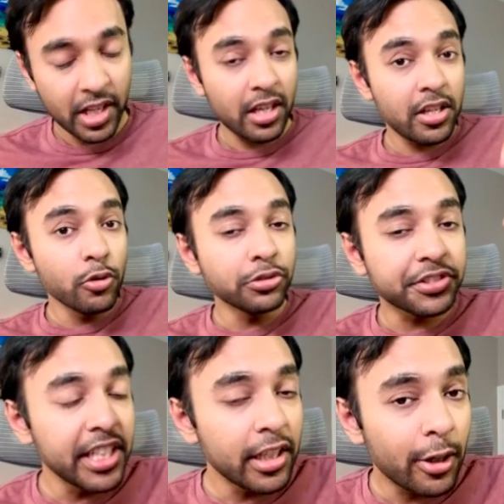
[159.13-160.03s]
You
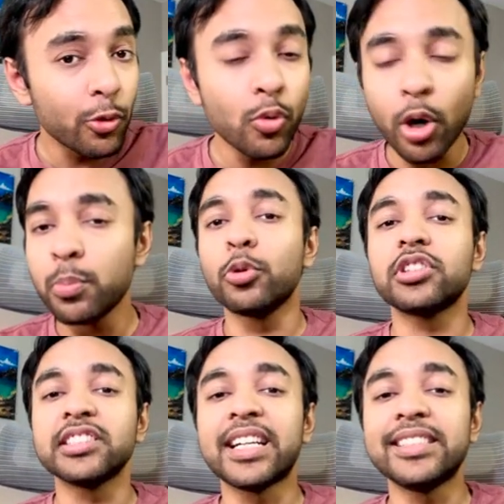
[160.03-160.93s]
see two on both
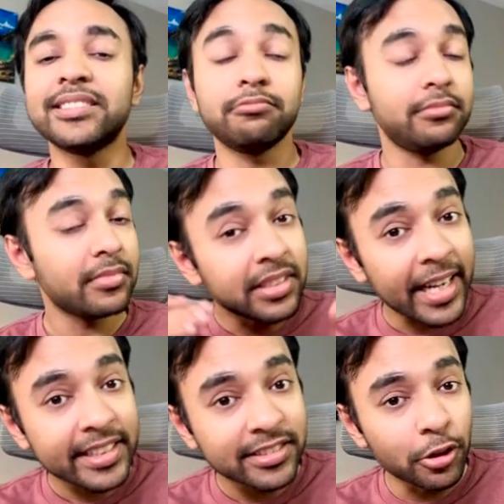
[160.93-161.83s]
the sides. That
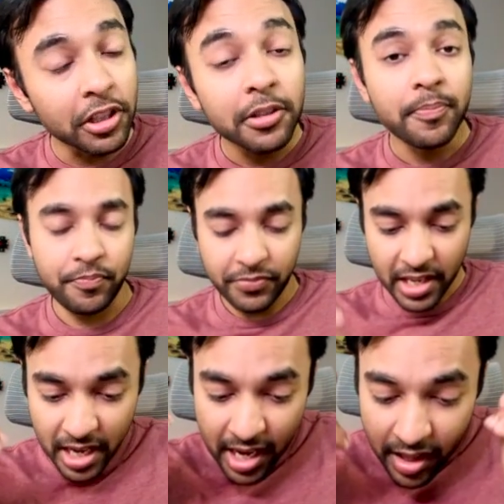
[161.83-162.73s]
is good.
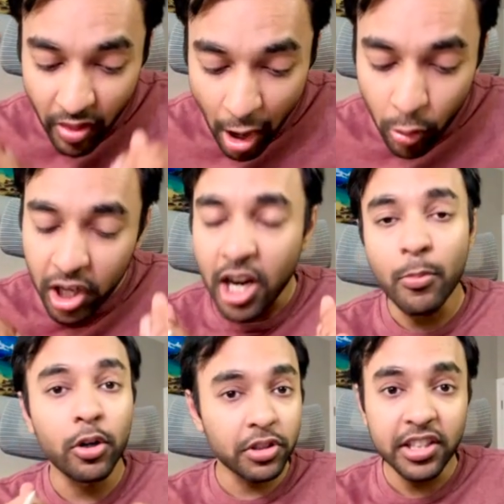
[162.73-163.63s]
Now, come
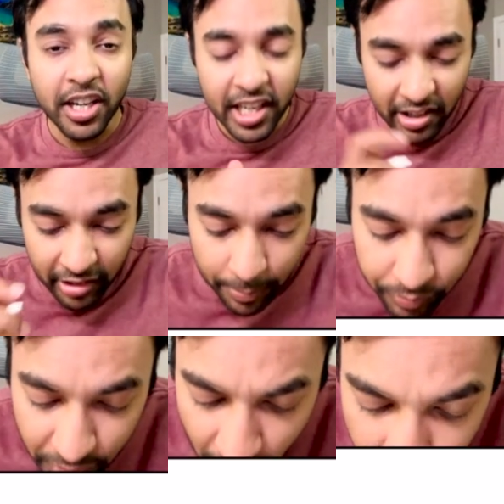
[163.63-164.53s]
on to the third level.
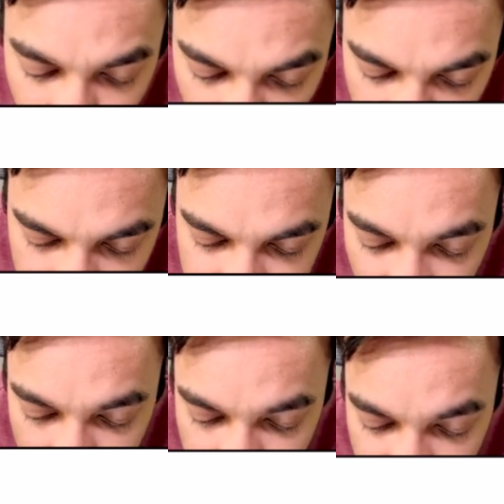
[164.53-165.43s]
What do you see?
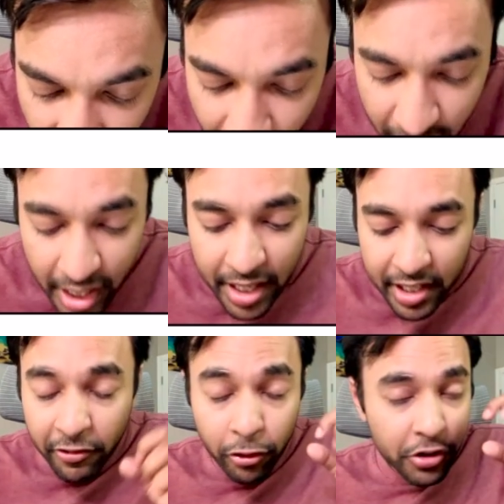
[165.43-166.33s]

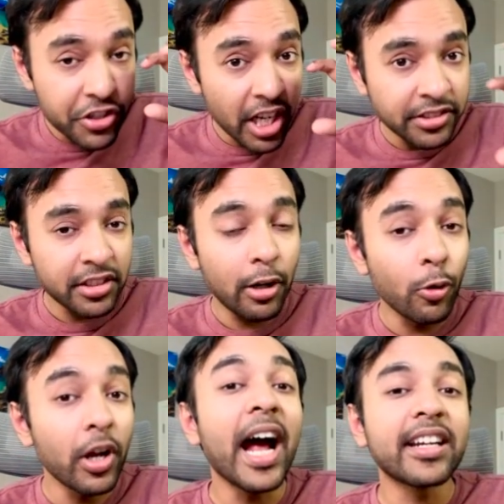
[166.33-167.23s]
If you just
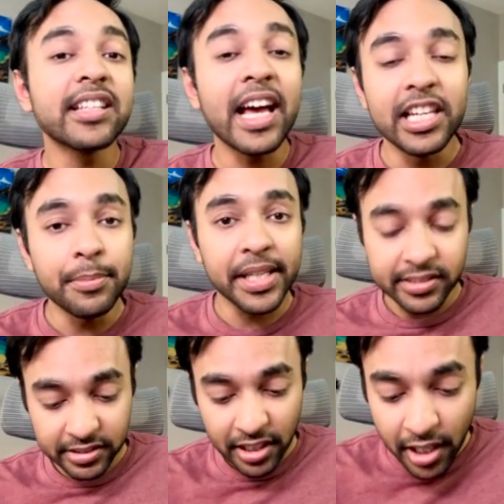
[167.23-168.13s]
look at the
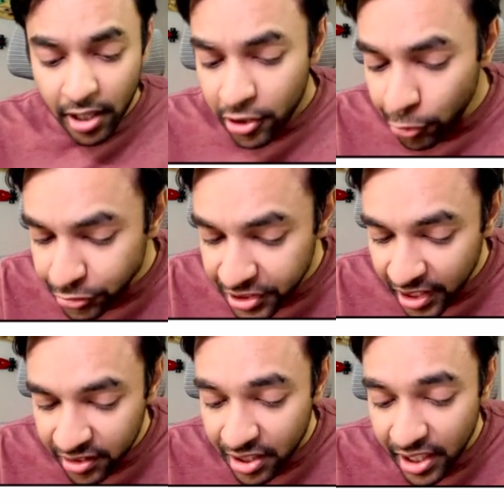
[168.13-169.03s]
elements, you see
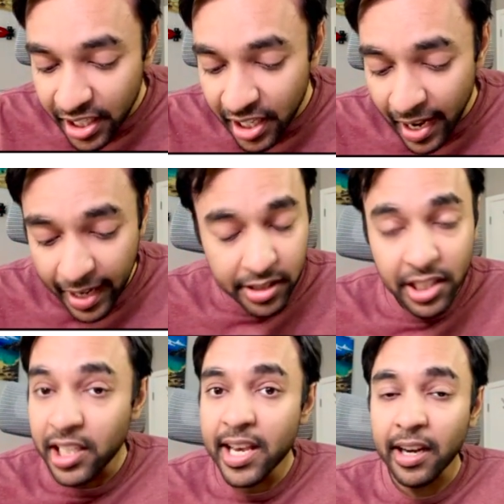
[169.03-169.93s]
a three here and a
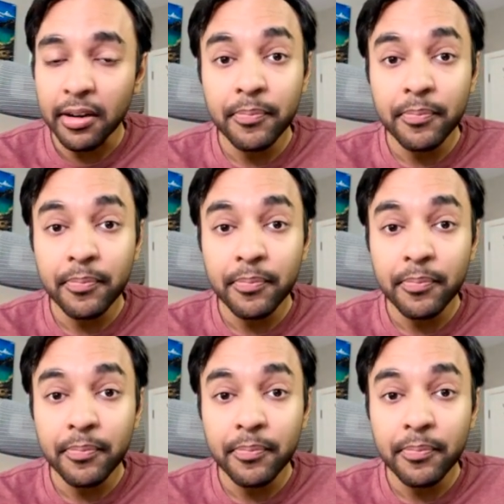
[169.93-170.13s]
three here.